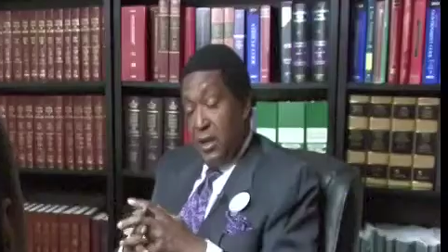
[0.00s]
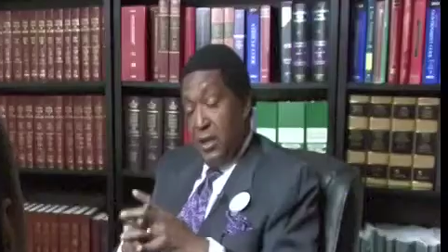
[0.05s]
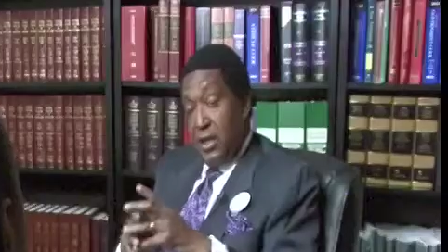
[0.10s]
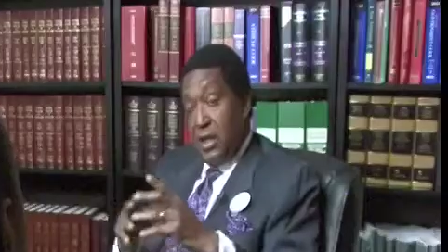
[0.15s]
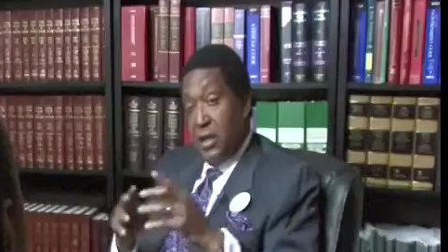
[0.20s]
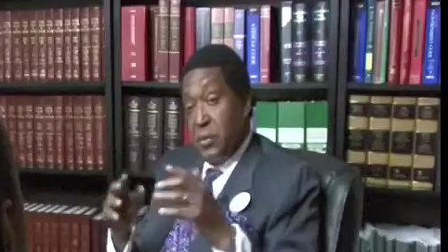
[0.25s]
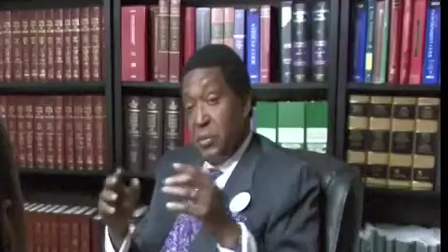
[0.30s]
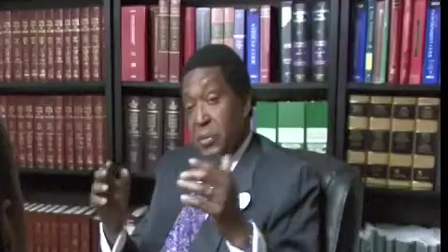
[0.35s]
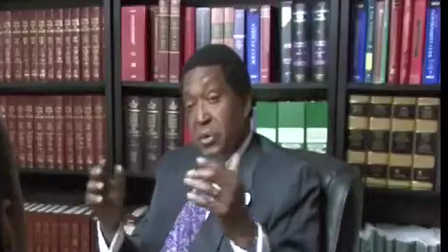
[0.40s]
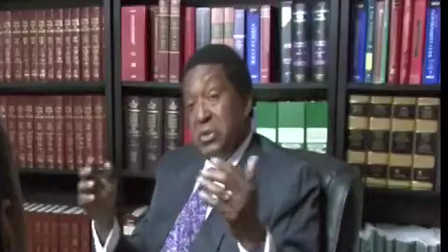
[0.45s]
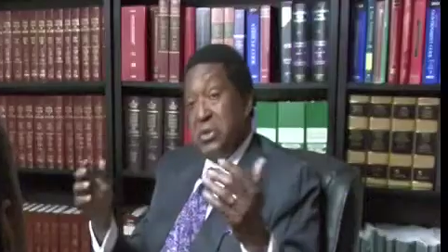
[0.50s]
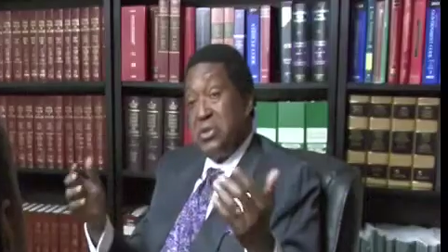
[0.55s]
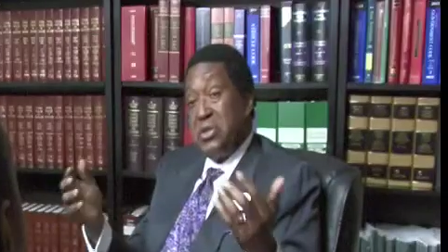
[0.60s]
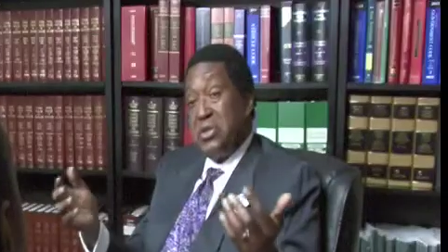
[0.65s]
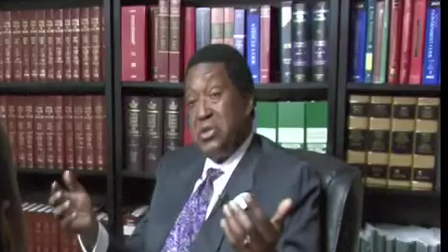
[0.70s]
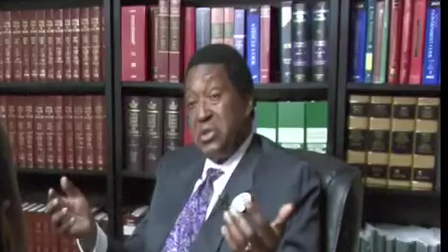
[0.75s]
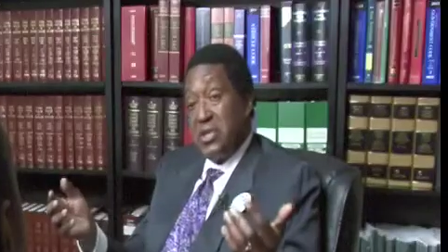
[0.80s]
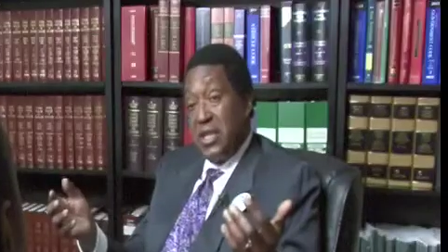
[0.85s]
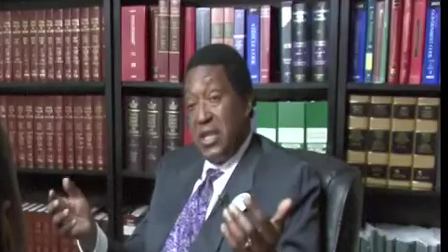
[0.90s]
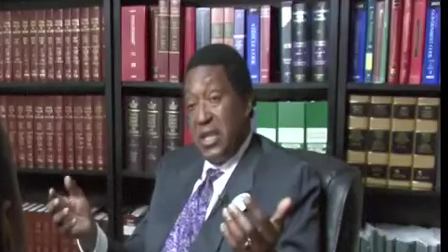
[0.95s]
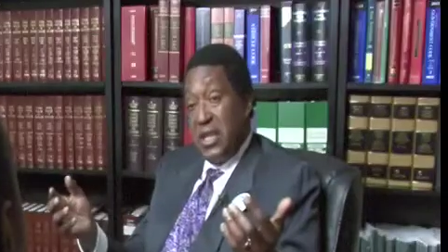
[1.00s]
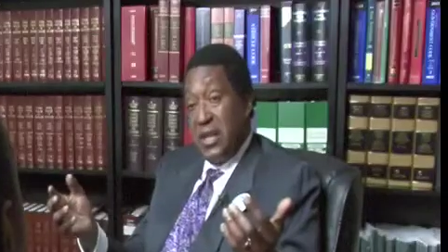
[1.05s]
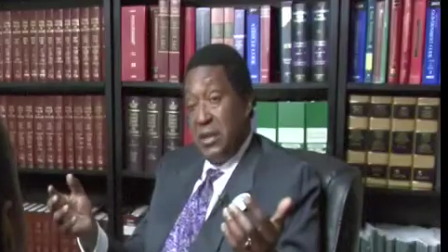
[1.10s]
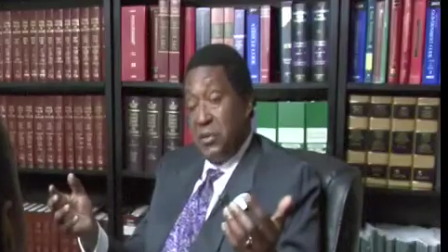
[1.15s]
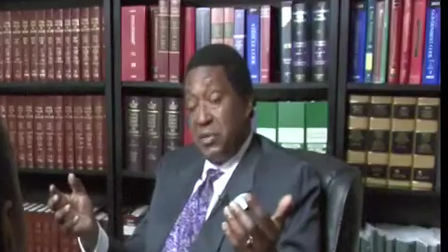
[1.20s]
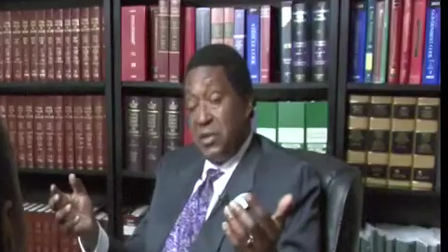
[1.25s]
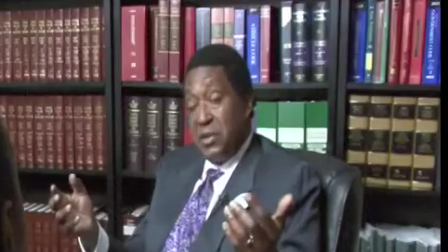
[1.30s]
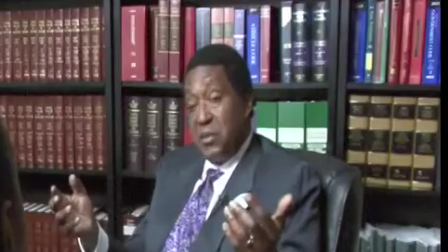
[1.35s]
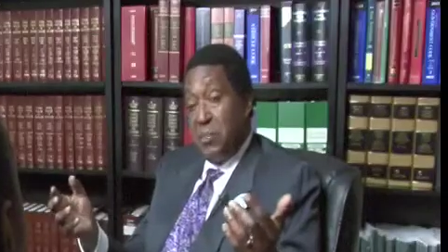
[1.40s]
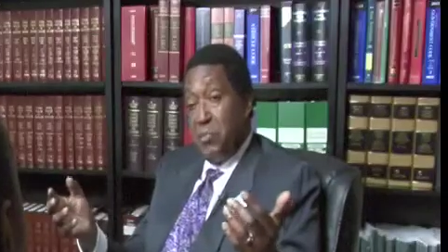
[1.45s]
another person saying it
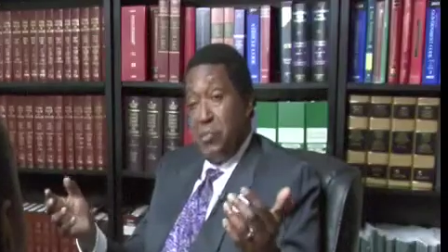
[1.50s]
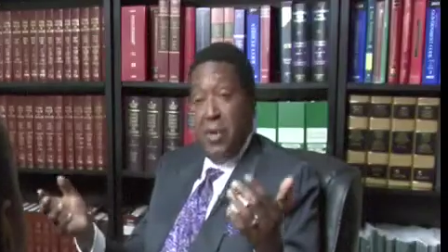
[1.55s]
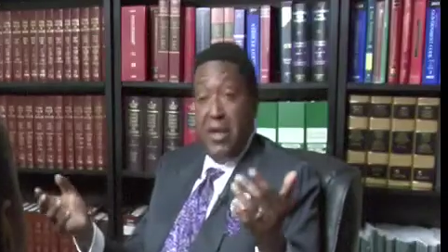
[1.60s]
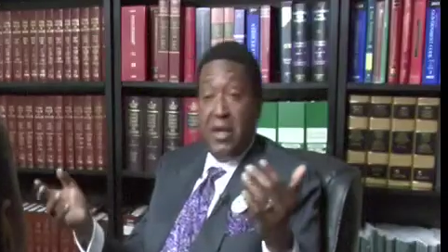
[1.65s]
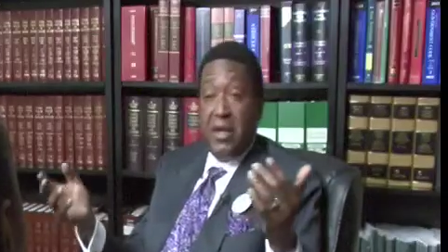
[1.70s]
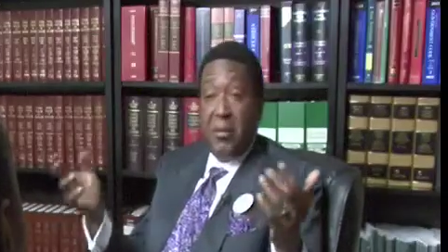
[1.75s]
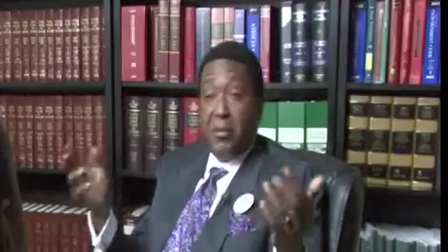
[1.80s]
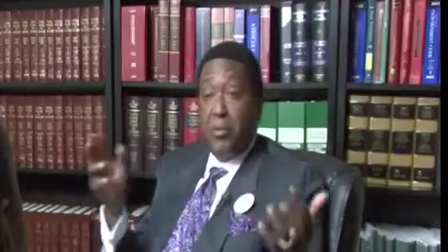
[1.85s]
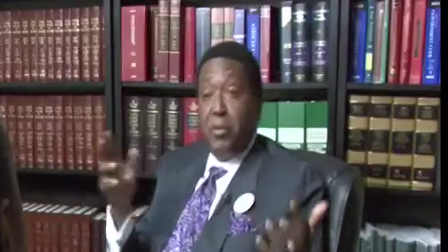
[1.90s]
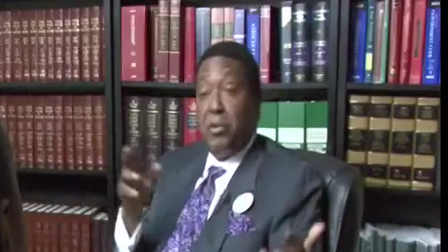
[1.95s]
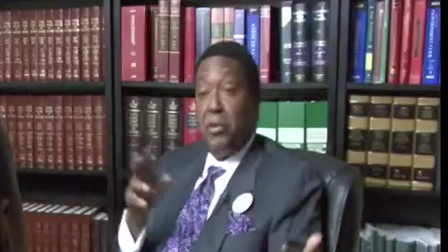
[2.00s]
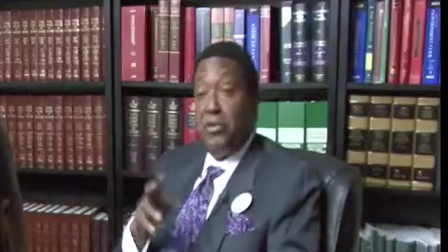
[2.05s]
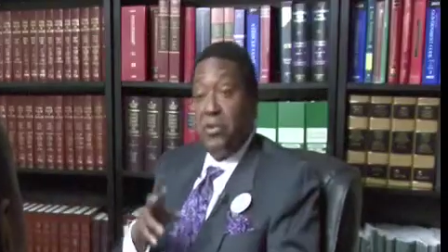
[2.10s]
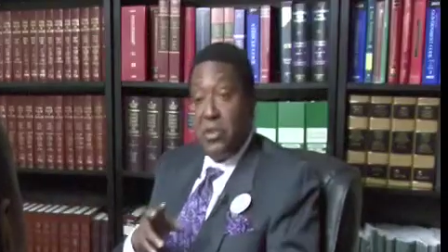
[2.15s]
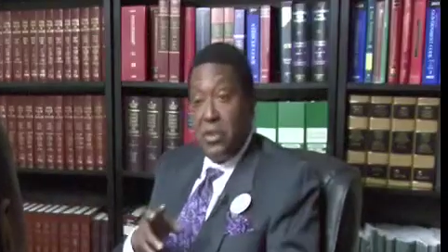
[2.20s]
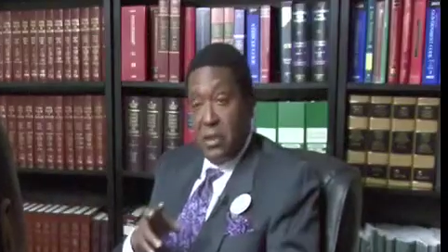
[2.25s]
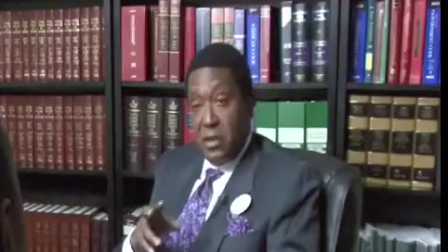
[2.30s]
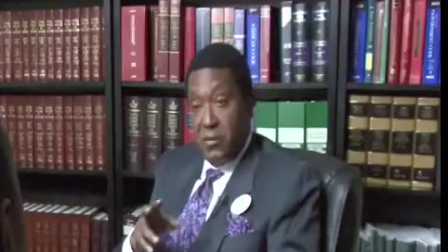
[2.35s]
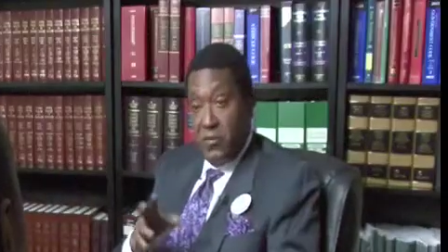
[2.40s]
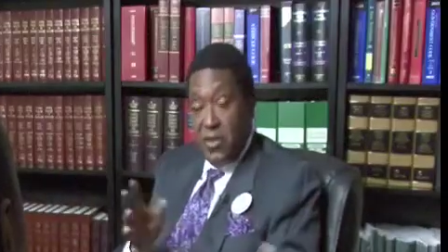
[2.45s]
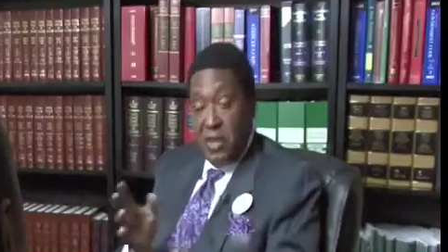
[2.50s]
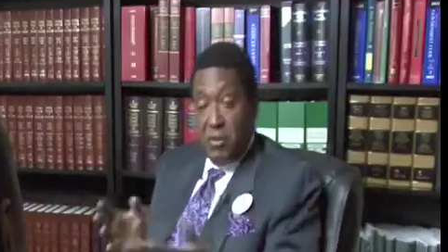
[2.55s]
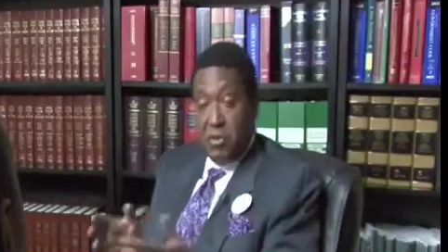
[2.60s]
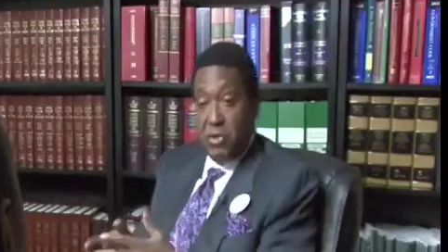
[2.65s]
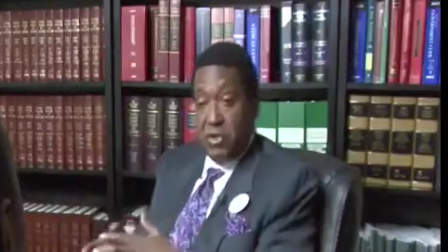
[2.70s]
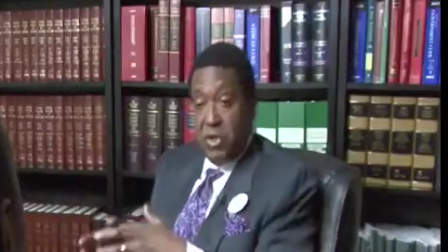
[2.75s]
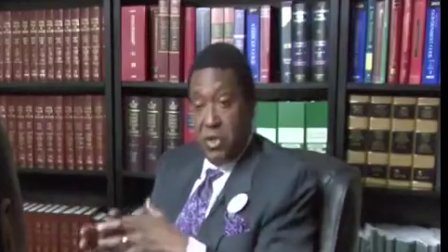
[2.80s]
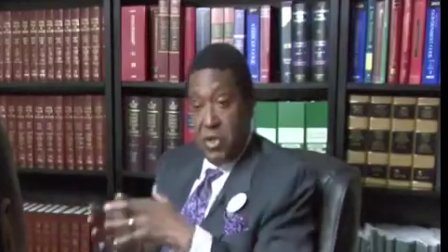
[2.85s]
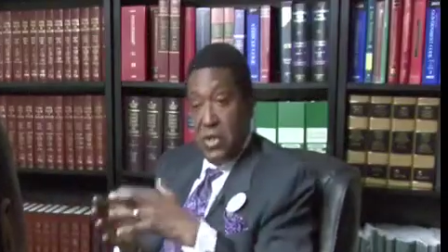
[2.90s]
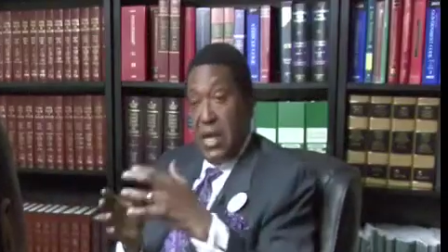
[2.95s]
was a bigger person that
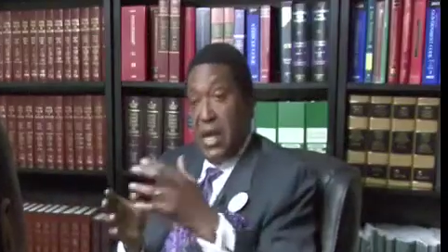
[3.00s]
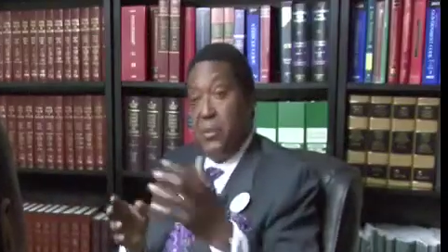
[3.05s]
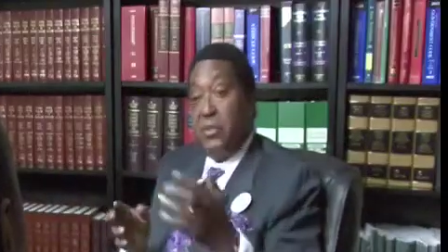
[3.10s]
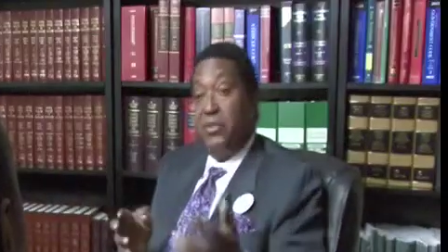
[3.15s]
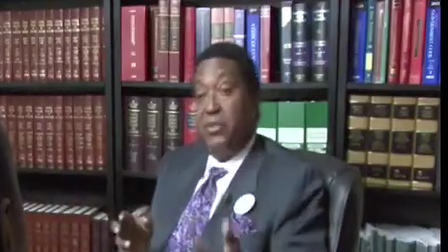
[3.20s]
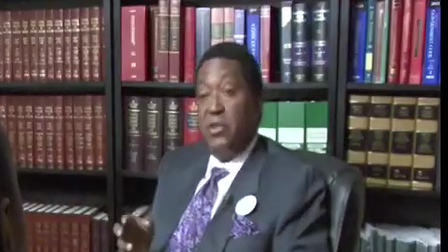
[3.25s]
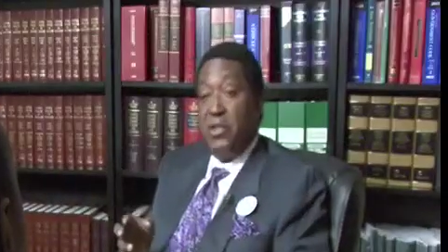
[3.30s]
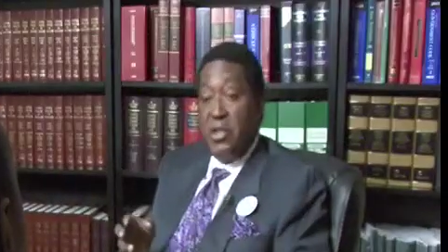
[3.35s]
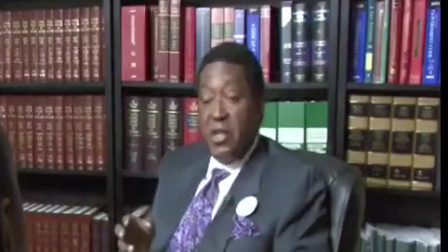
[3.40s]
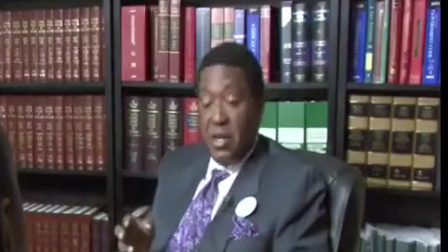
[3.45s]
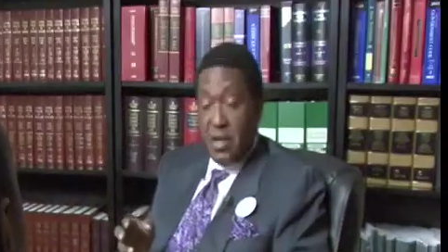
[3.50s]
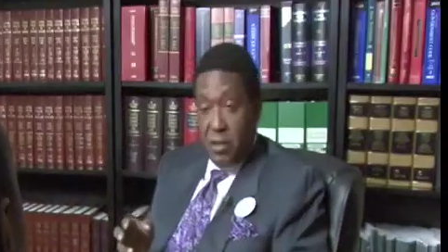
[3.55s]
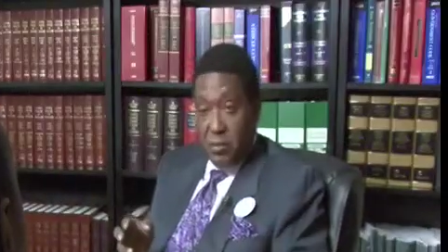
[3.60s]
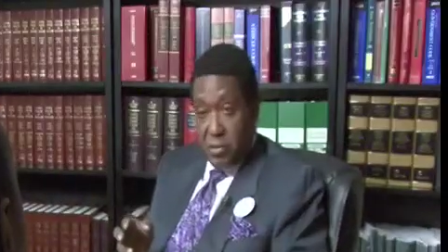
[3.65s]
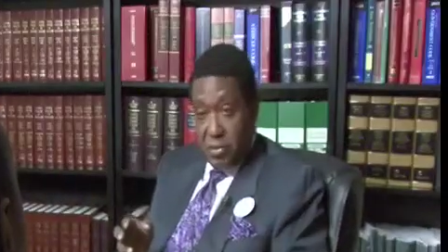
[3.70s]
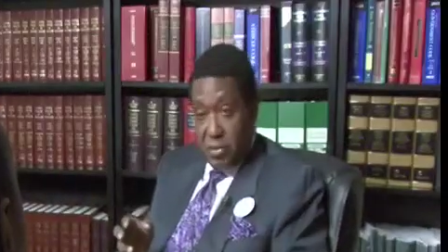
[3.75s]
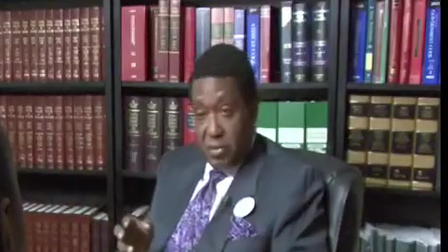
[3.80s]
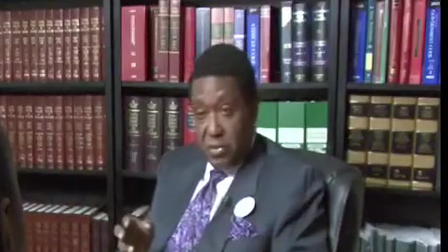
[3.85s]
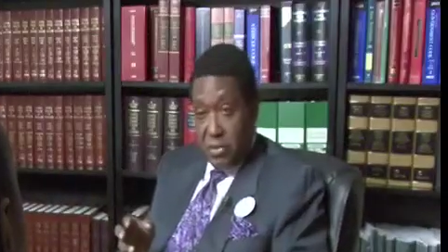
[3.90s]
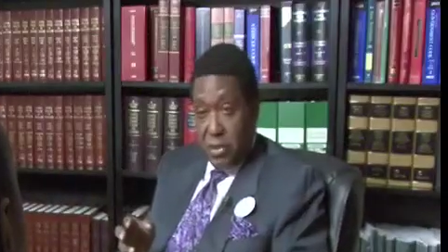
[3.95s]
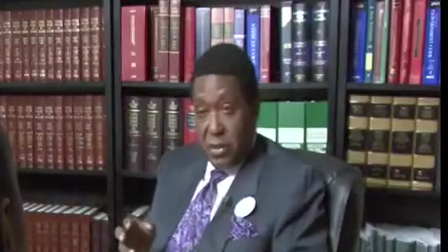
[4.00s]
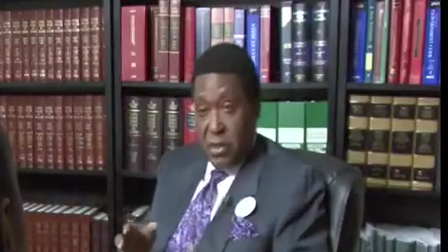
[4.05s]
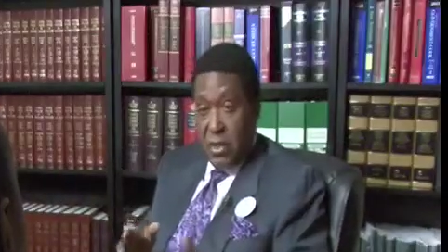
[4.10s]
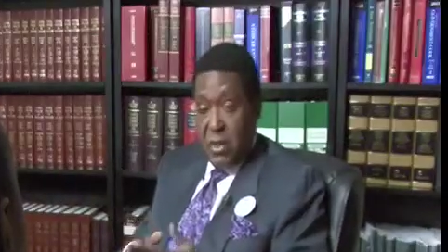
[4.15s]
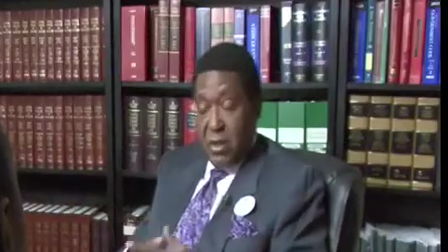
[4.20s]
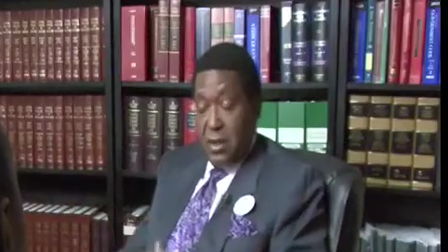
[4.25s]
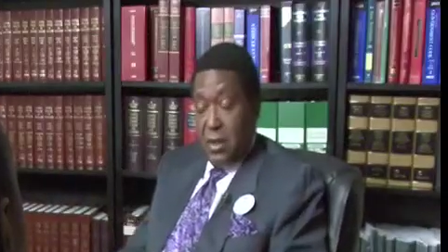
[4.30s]
was on top of the younger person